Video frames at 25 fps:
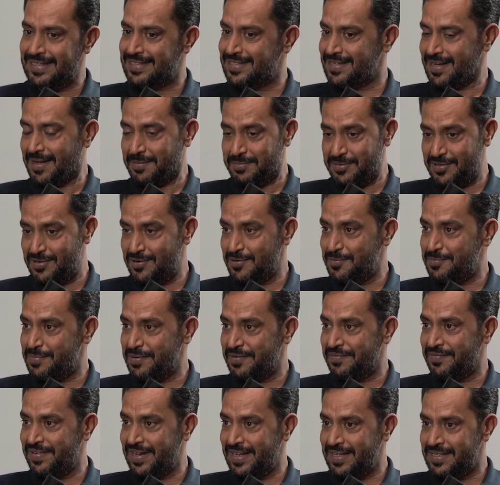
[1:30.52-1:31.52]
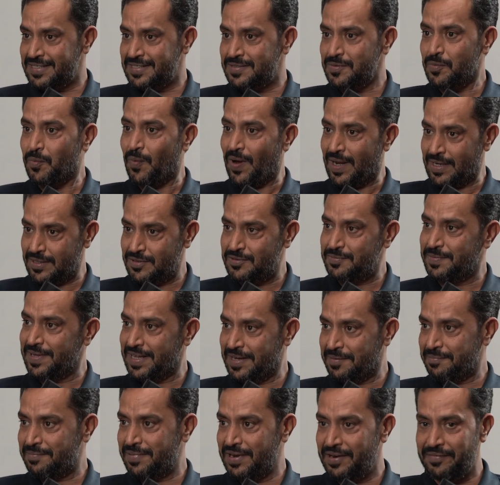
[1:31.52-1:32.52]
It's an absolute privilege, one, to be
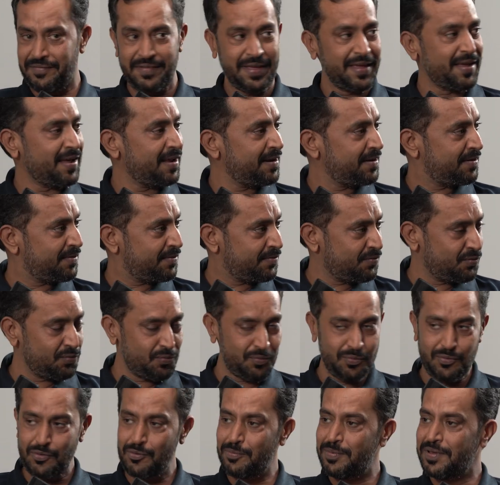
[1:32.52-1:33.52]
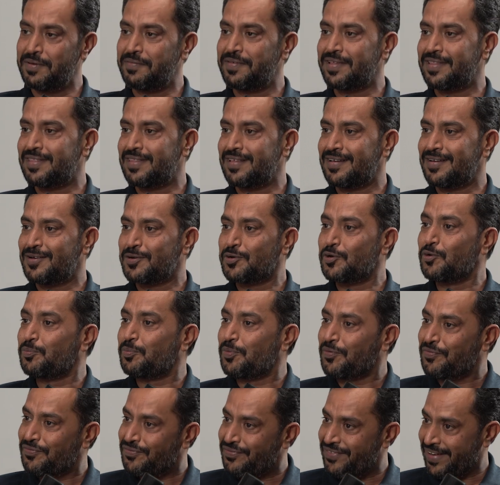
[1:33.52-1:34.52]
in PrintWeek, and two, to be with a group
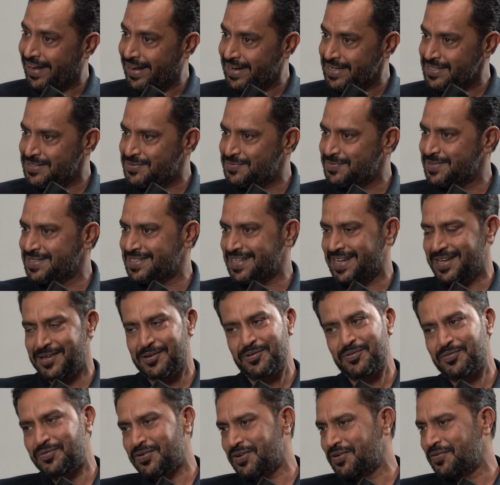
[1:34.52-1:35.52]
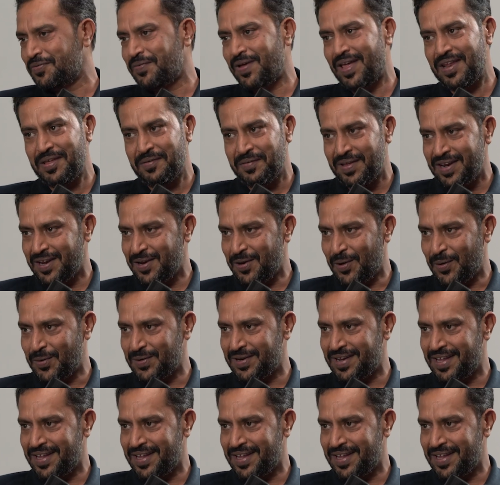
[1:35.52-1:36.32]
of friends which I know for a very, very long time.